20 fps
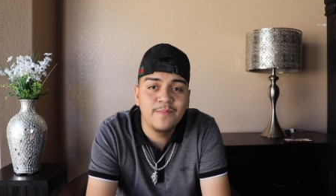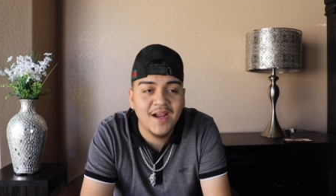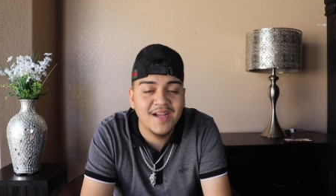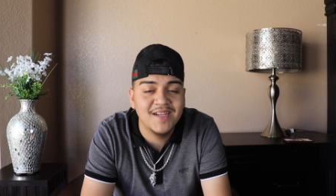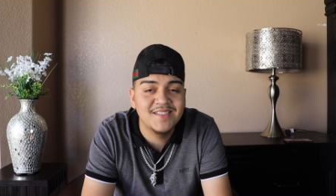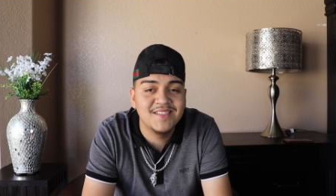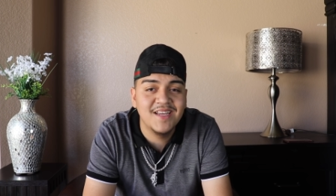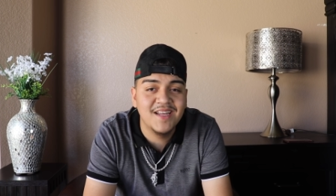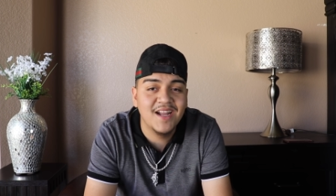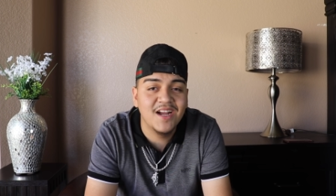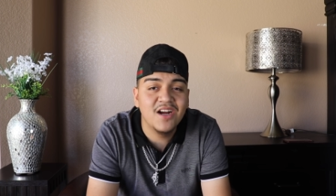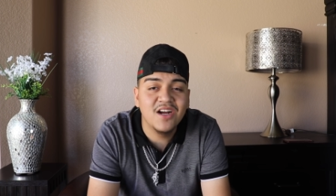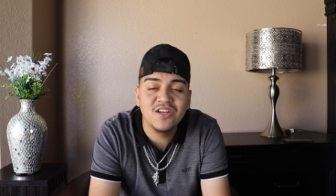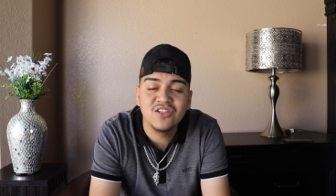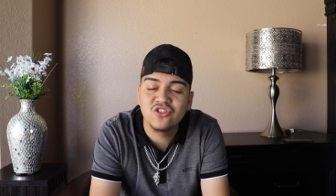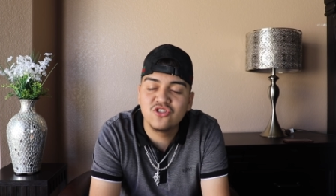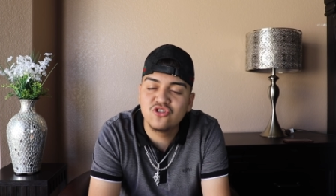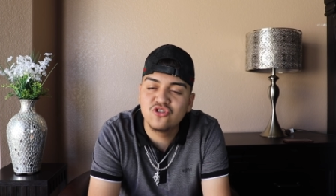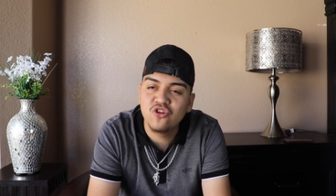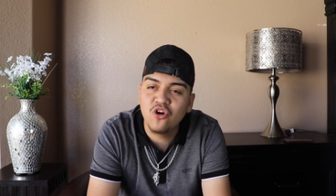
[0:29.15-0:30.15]
Like I said, I got
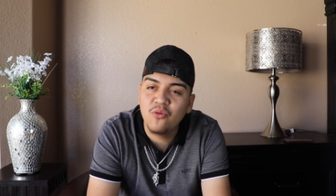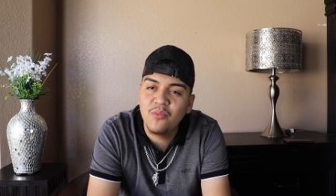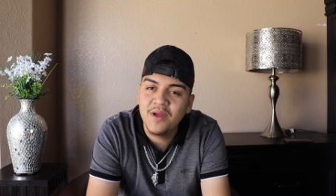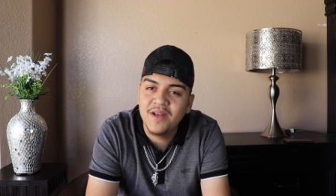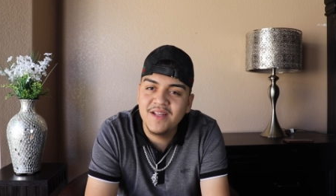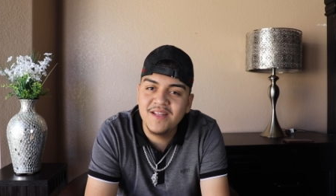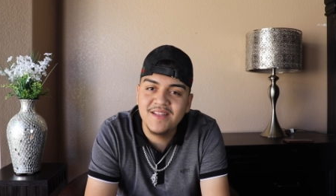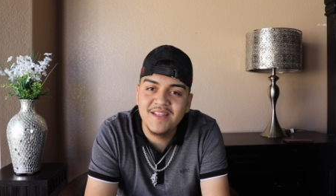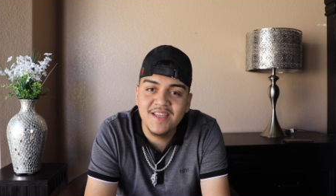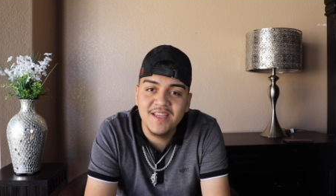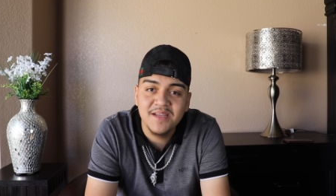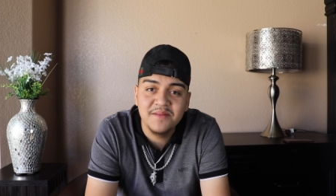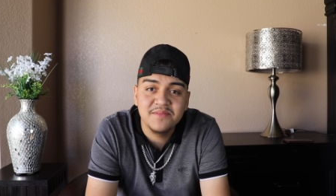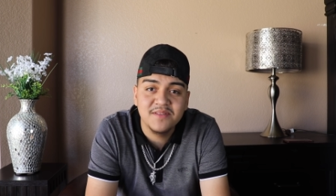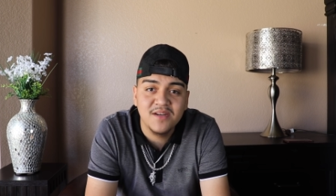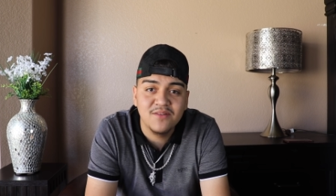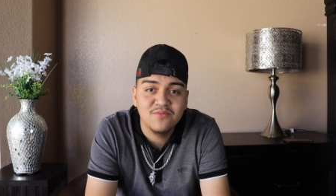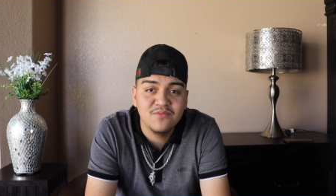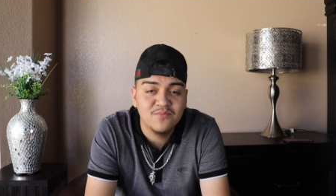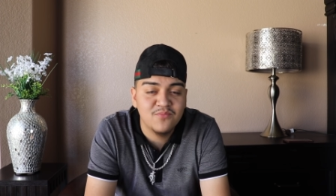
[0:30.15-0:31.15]
so many DMs.
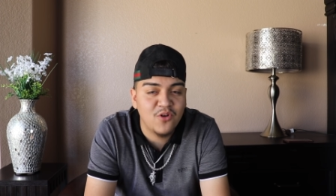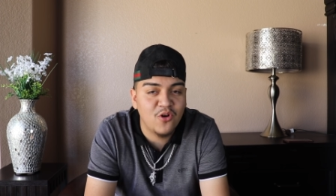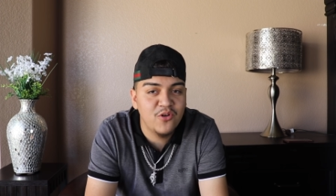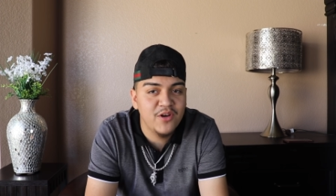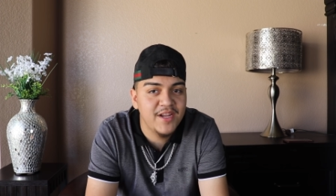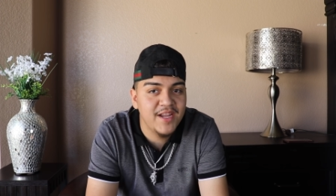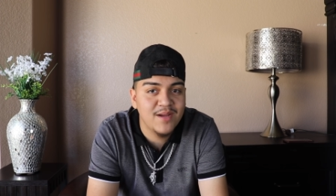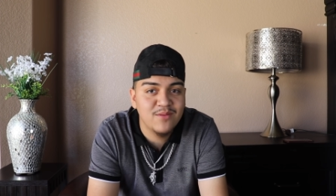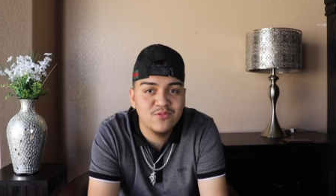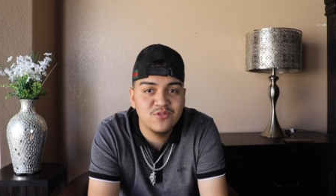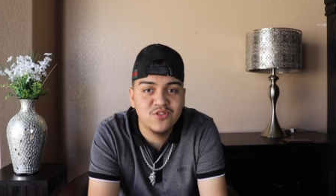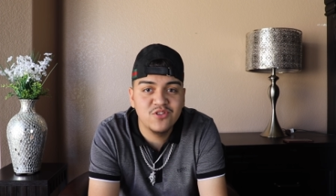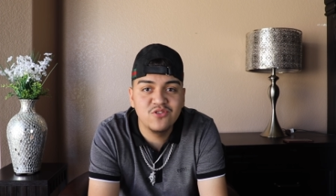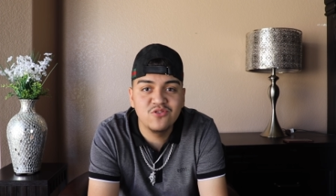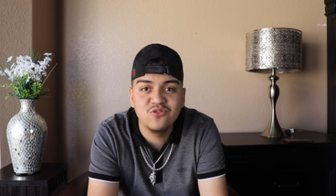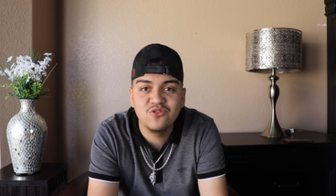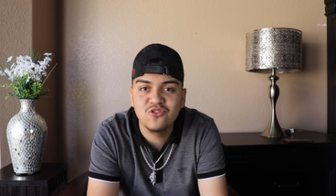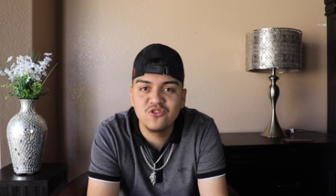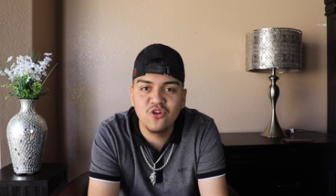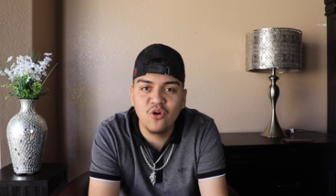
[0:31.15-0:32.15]
I was only able to
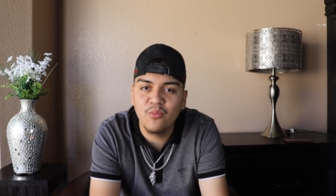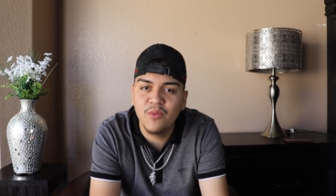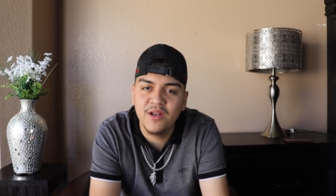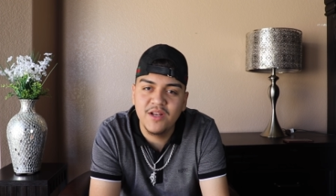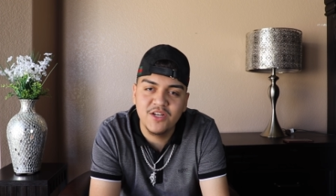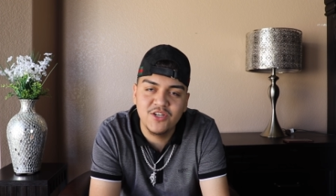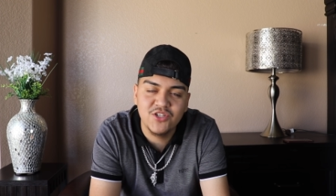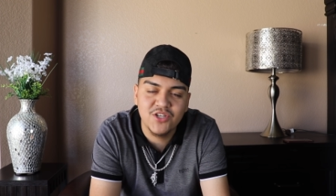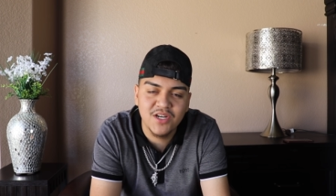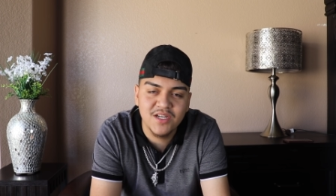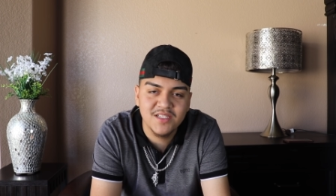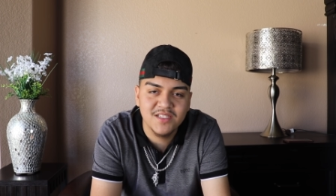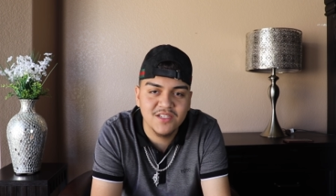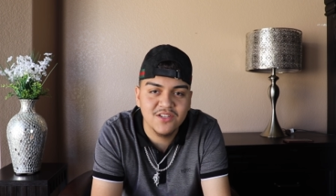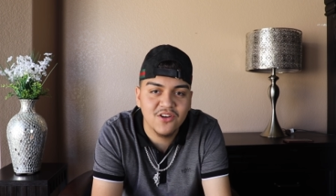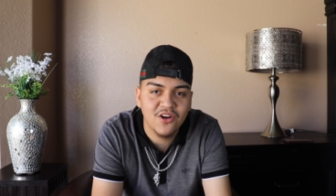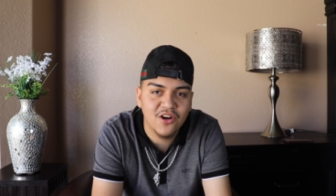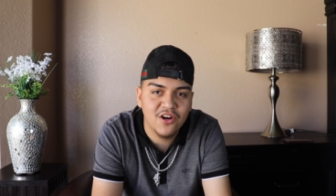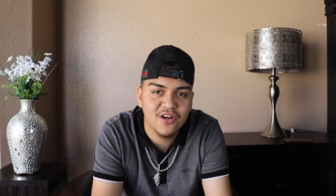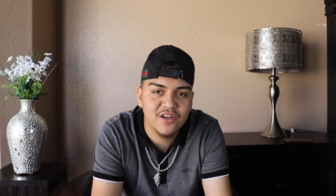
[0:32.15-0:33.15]
do so many trucks
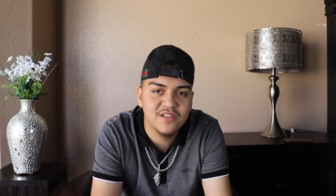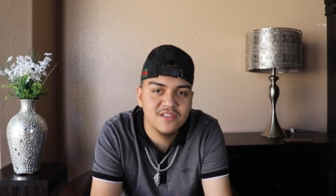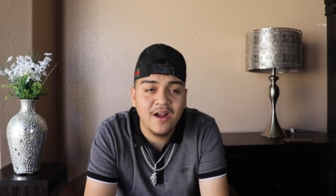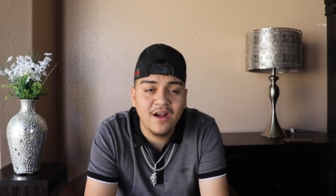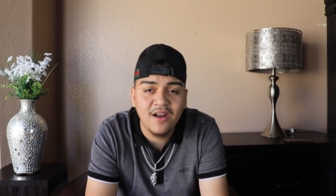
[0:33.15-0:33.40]
and cars.